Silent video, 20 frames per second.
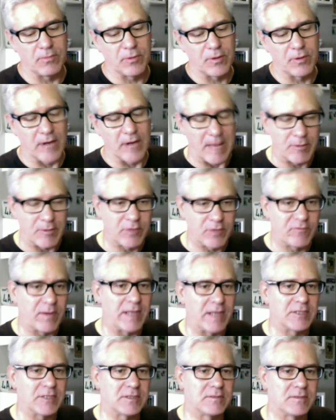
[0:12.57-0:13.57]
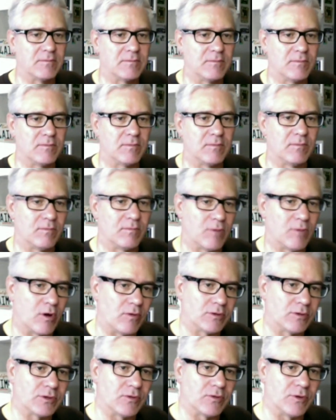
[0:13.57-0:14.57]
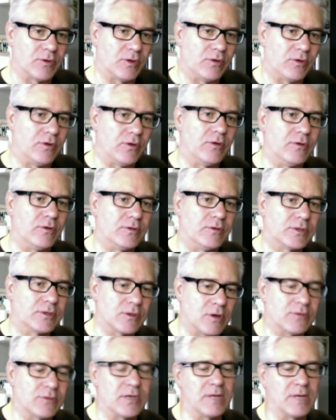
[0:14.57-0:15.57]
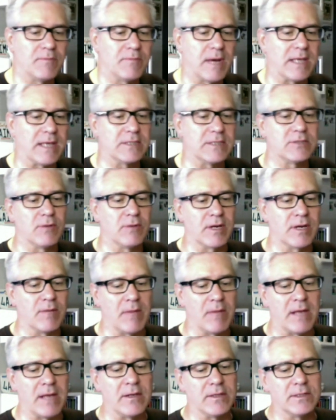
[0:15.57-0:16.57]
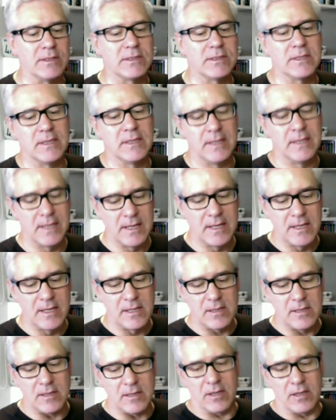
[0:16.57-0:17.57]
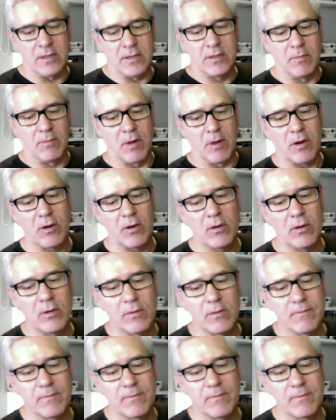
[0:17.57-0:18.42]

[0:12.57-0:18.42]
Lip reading: collaborative-based models or you use content-based recommenders, the model